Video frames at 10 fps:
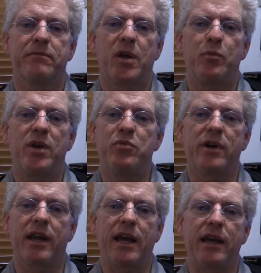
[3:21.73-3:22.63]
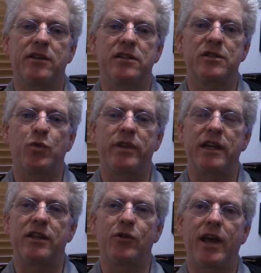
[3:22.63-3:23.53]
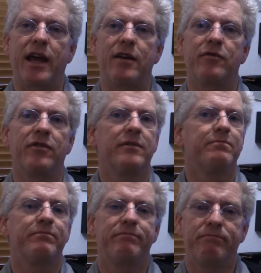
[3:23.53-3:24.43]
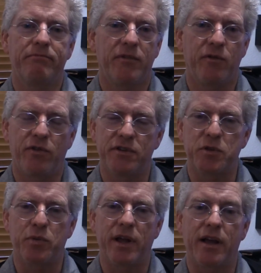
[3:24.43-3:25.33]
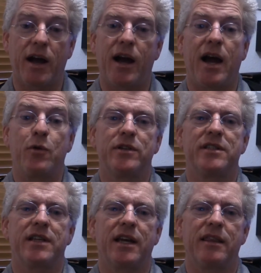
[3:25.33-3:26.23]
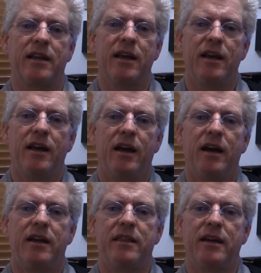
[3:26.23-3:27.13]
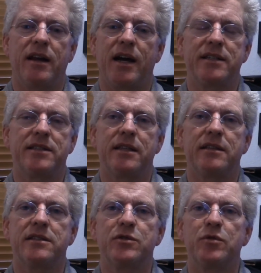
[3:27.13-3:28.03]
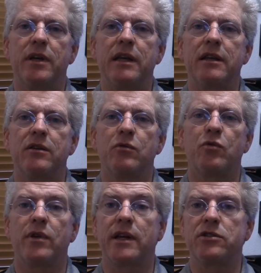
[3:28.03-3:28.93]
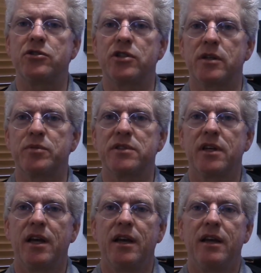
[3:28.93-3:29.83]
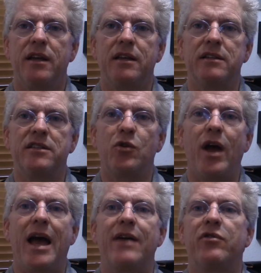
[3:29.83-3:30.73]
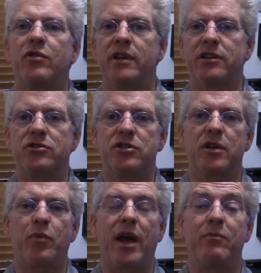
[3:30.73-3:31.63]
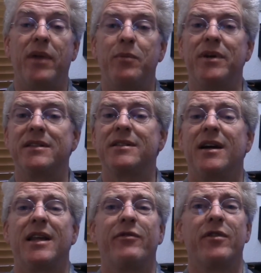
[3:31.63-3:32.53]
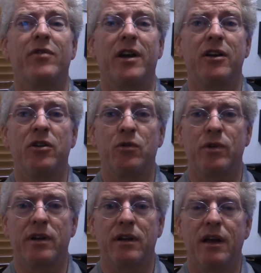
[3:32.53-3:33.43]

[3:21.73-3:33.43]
People get anxious when they don't have, fill in the blank. I would say that I see this in relationships, is you have a relationship and maybe it's not even a very good one,